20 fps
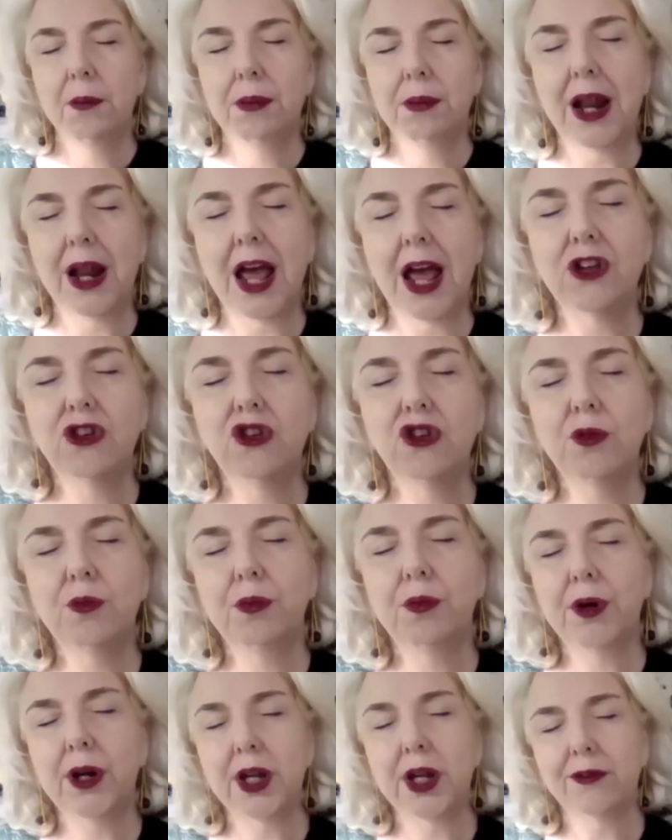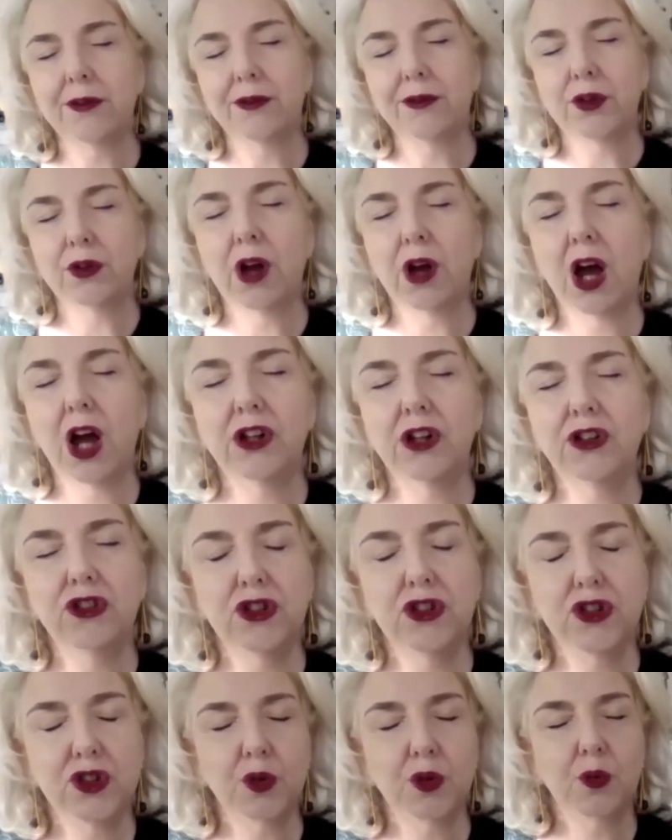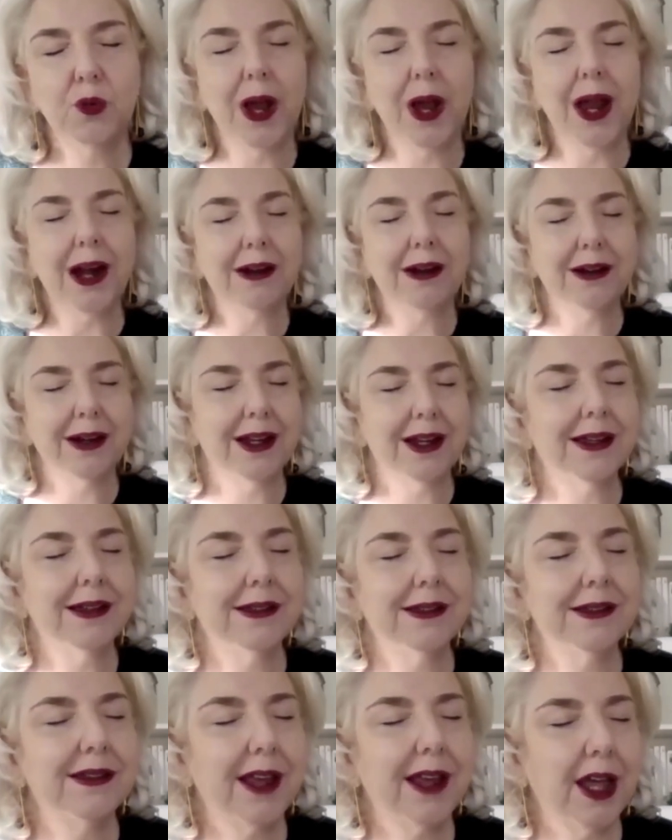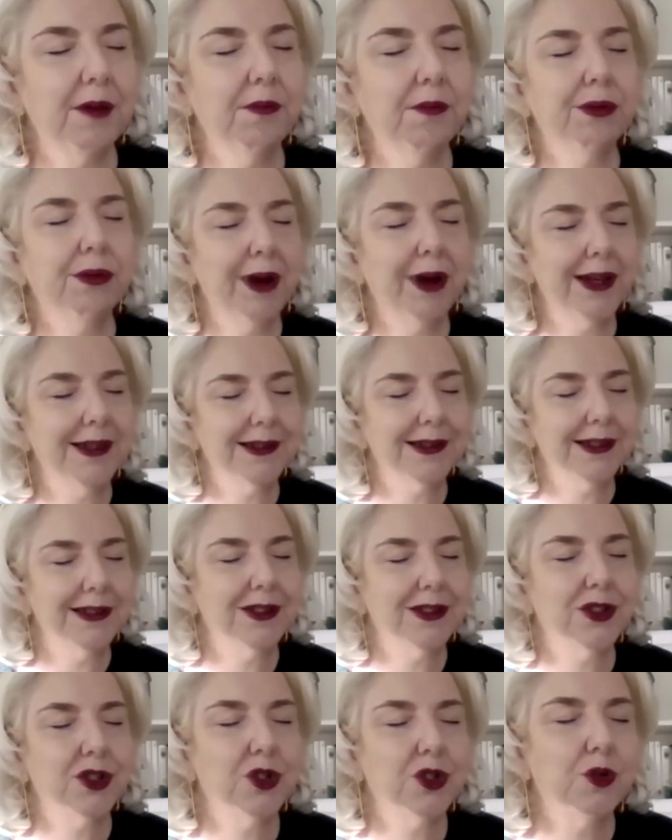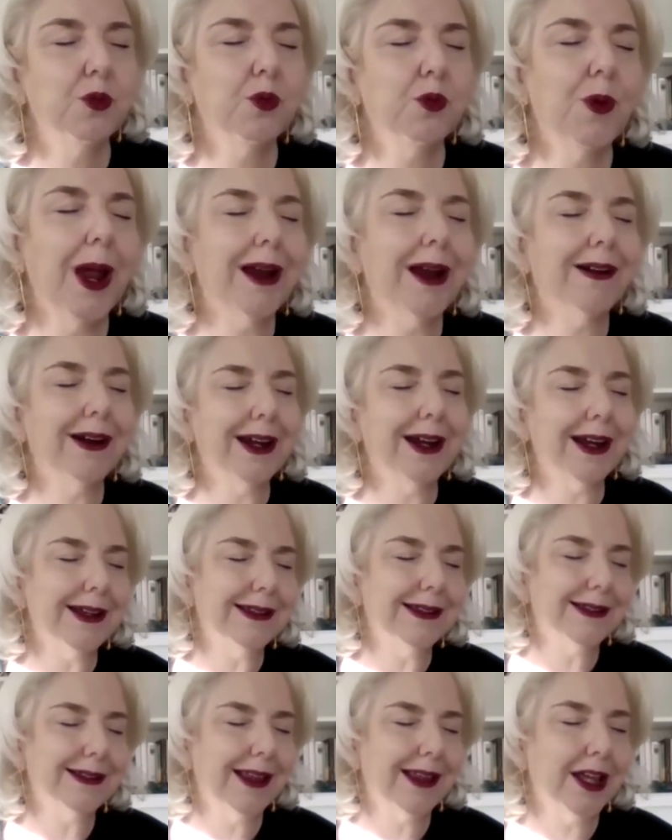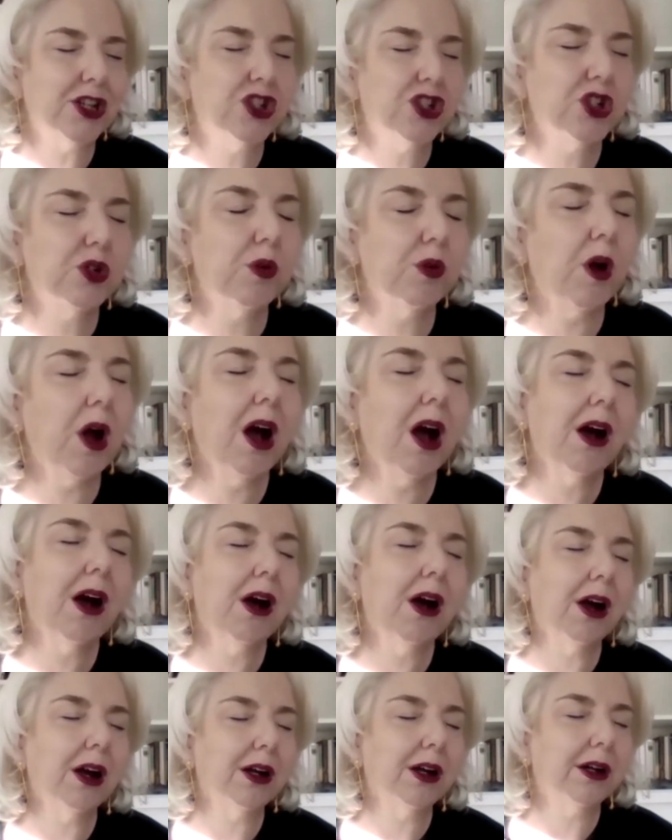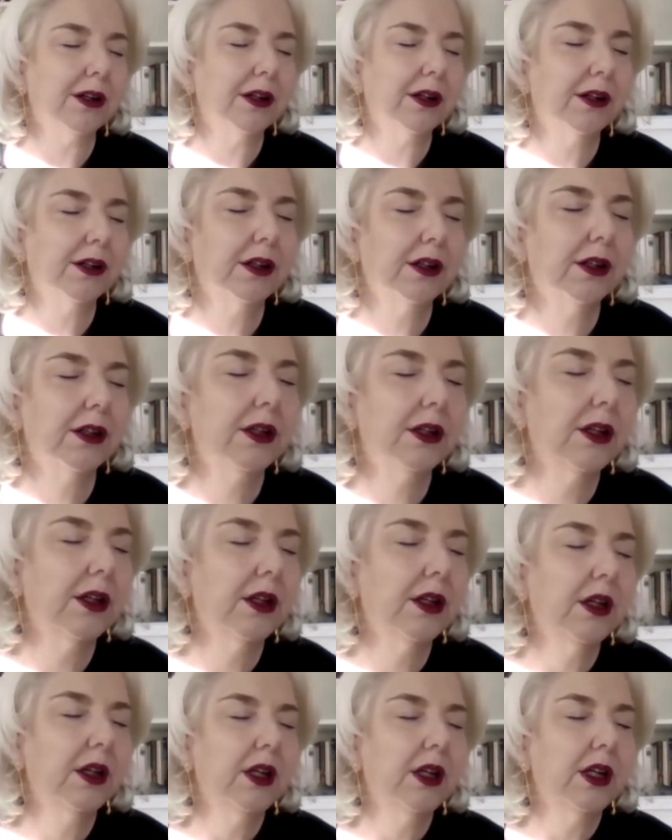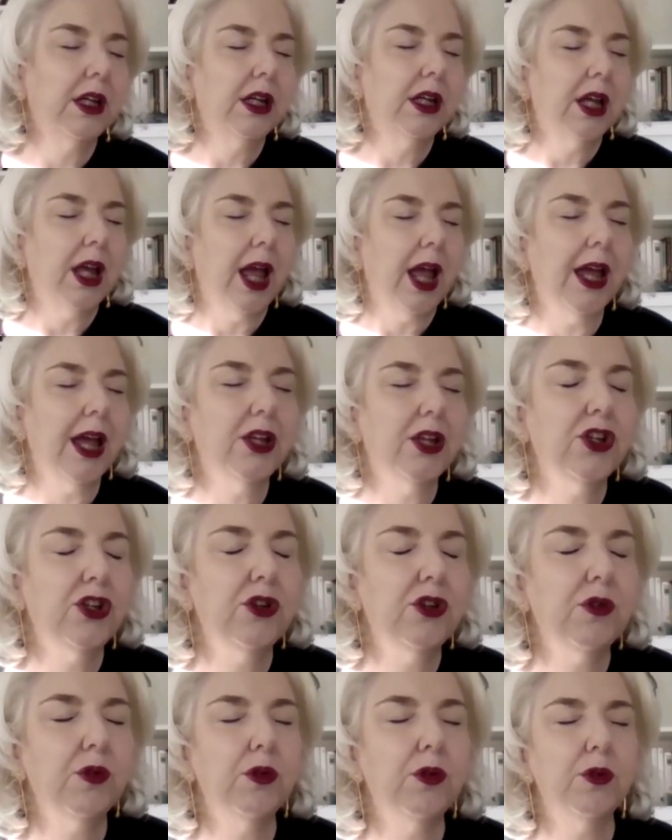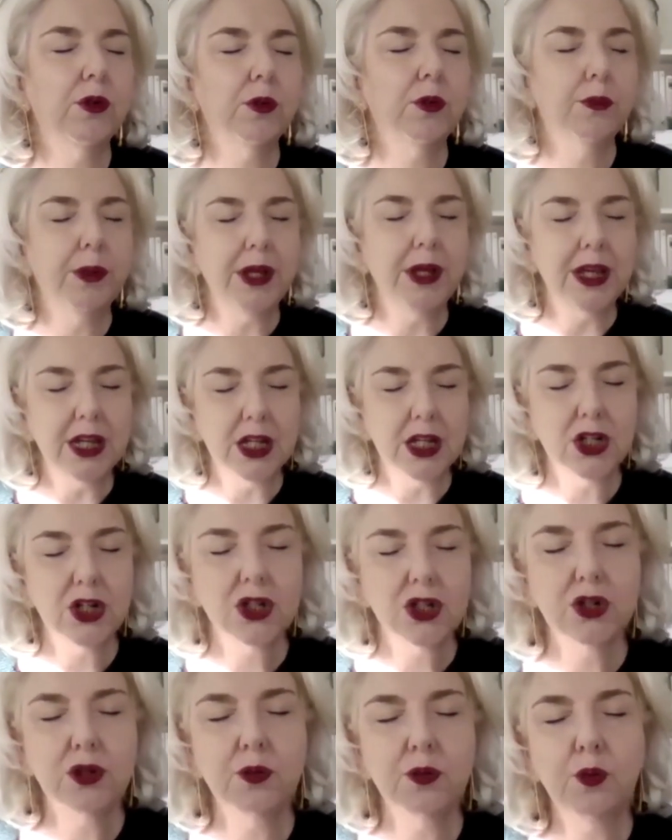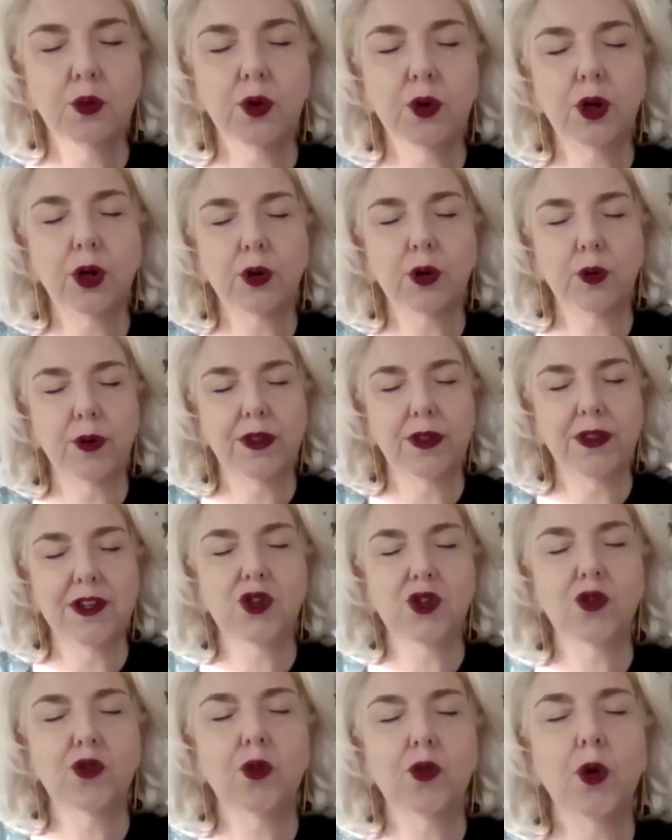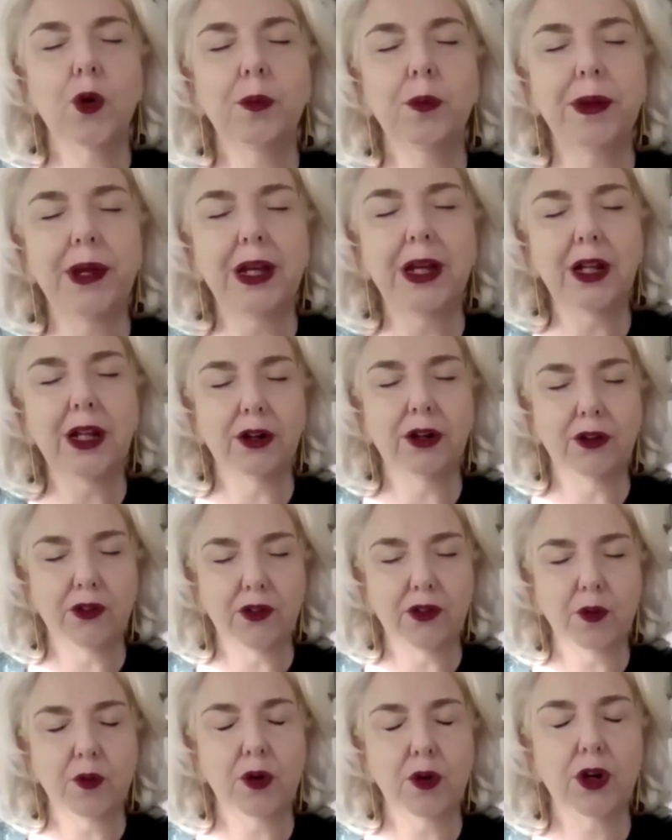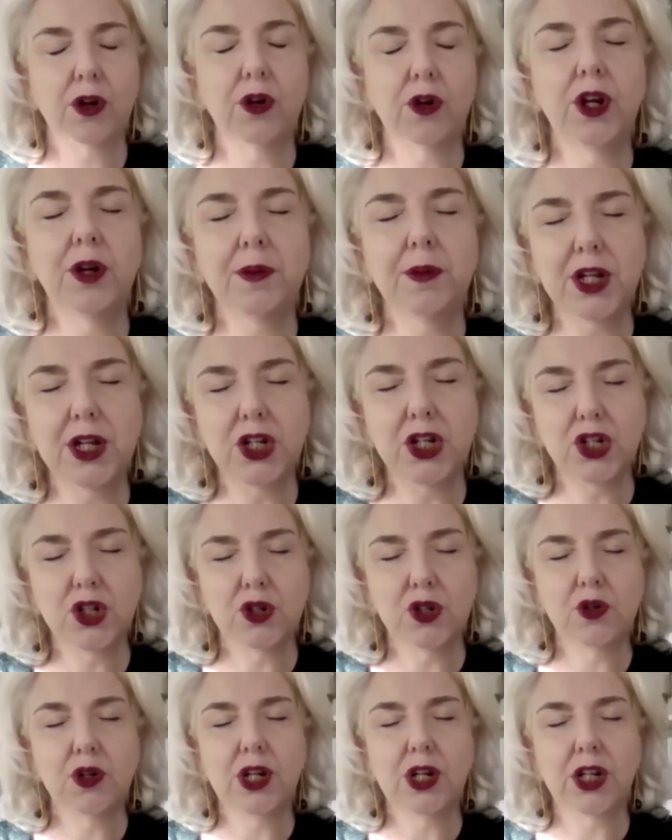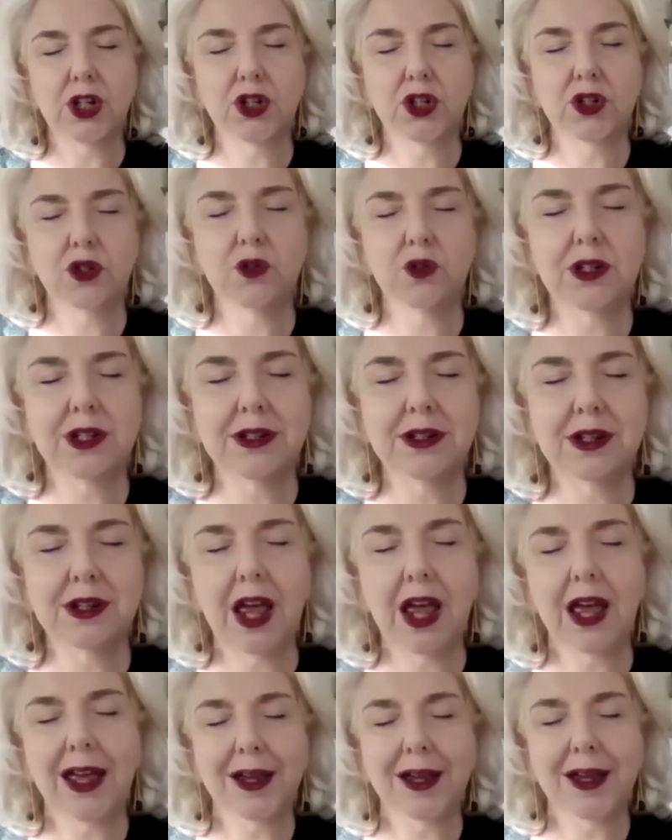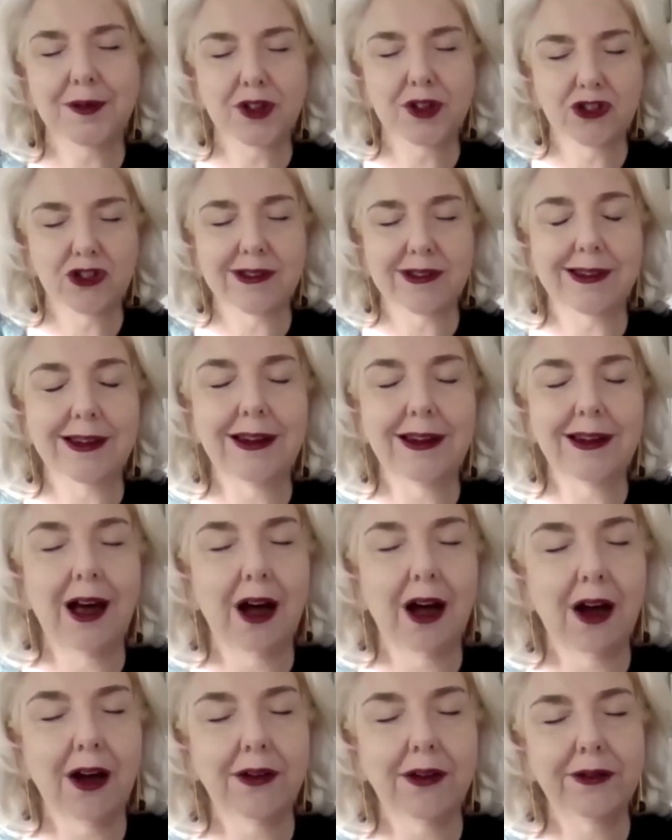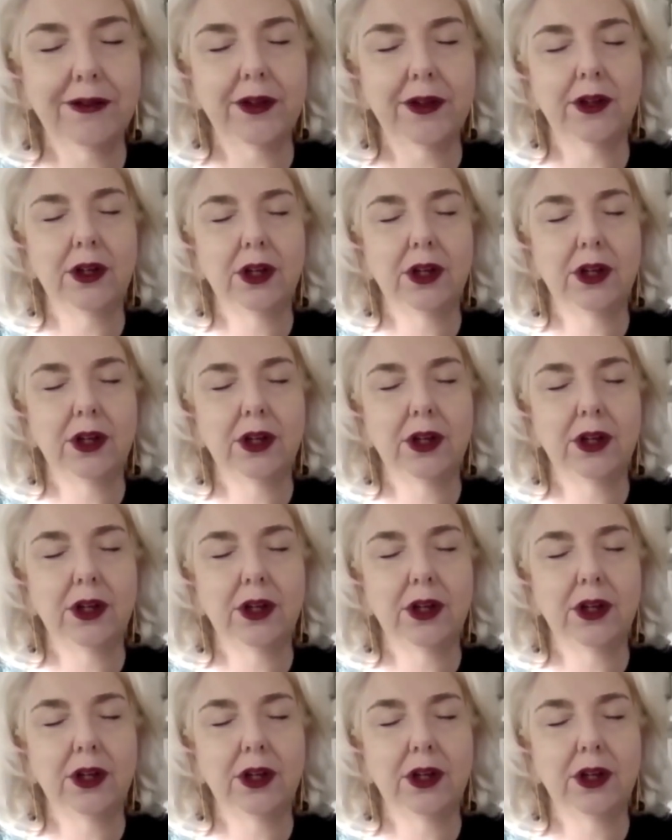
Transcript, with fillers: But as you bring full conscious awareness and presence to where it is that you are, and you begin to work with these four pillars that we're going to be attuning to today, which is love